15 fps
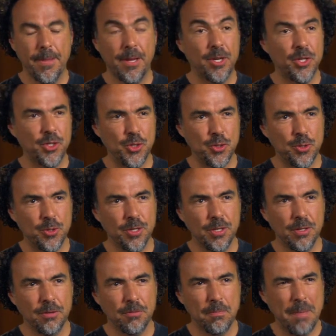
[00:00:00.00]
in a
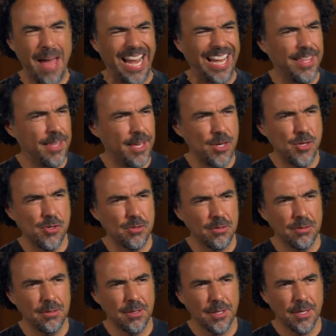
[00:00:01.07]
journey of
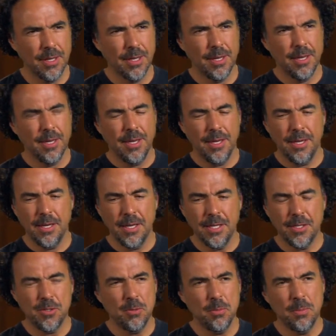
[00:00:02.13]
validation. He
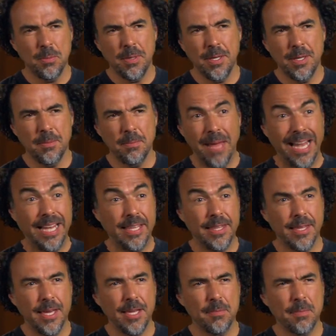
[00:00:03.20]
needs to be
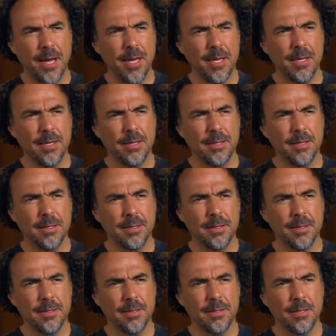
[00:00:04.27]
validated by
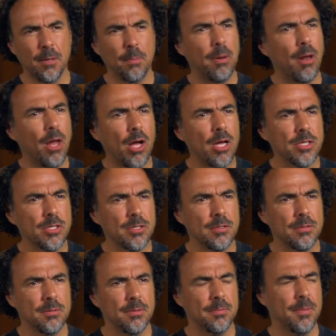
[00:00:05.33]
the
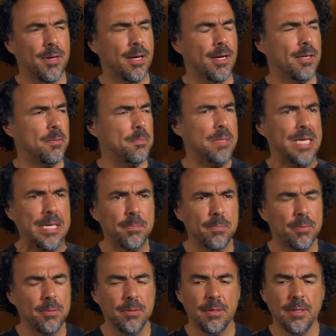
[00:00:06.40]
applause, by the
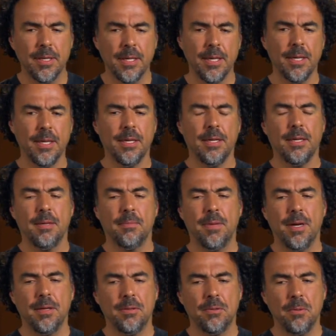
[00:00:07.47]
people,
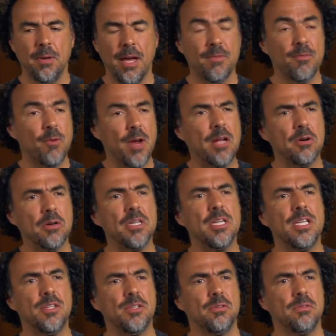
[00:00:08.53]
by to have
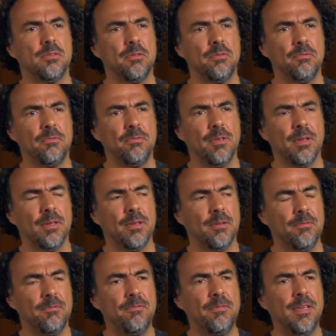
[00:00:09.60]
recognitions, to
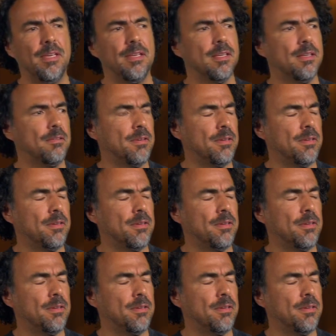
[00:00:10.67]
feed